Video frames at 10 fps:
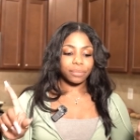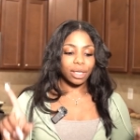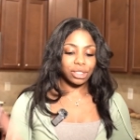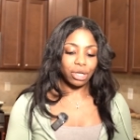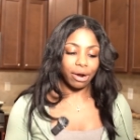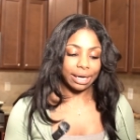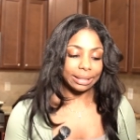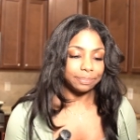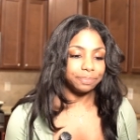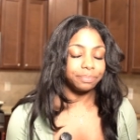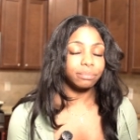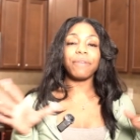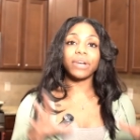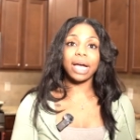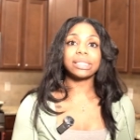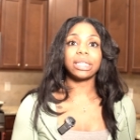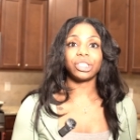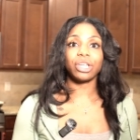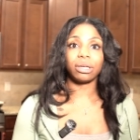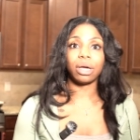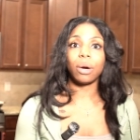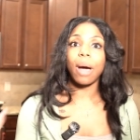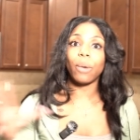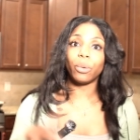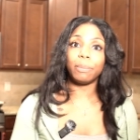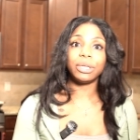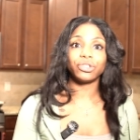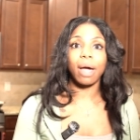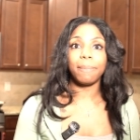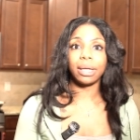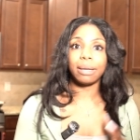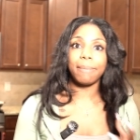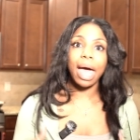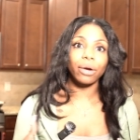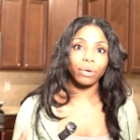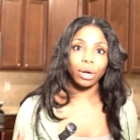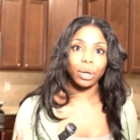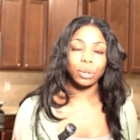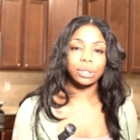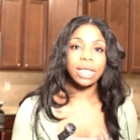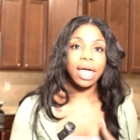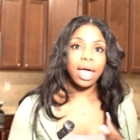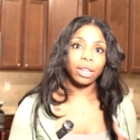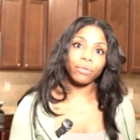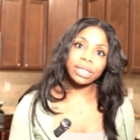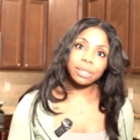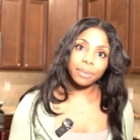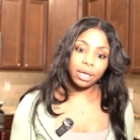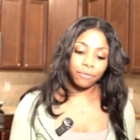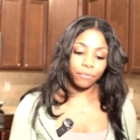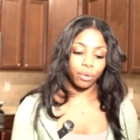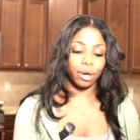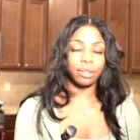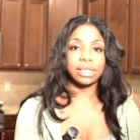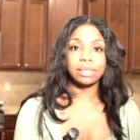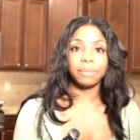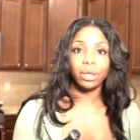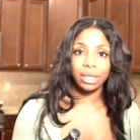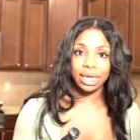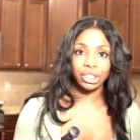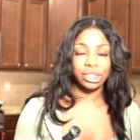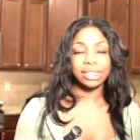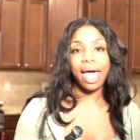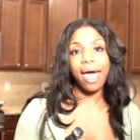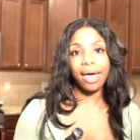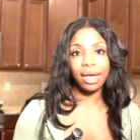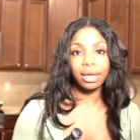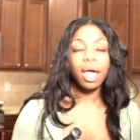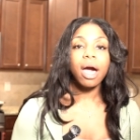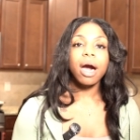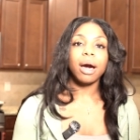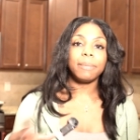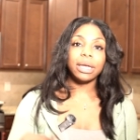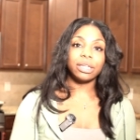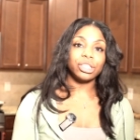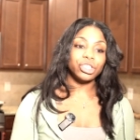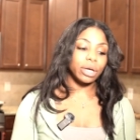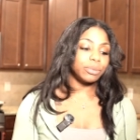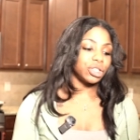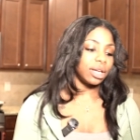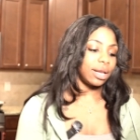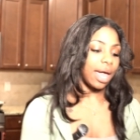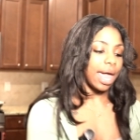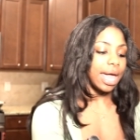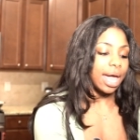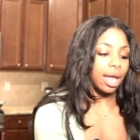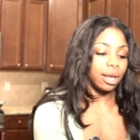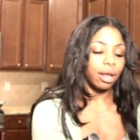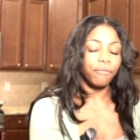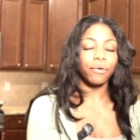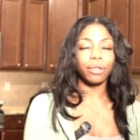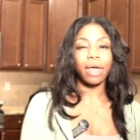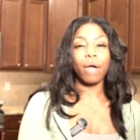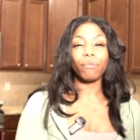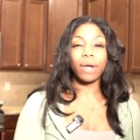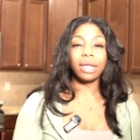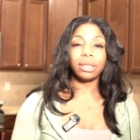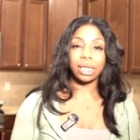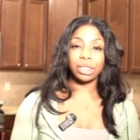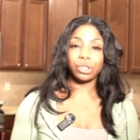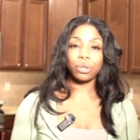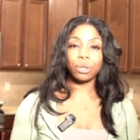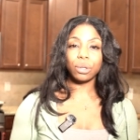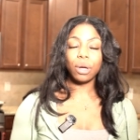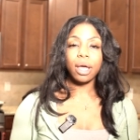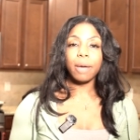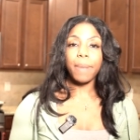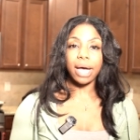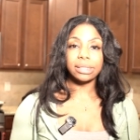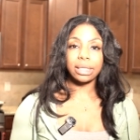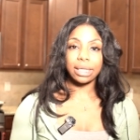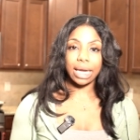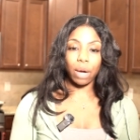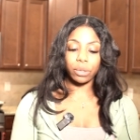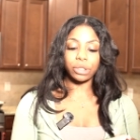Sorry. I forgot to let y'all know I will be dropping the macros and the recipe for this meal that I just had in the description. And for that red lentil pasta that I was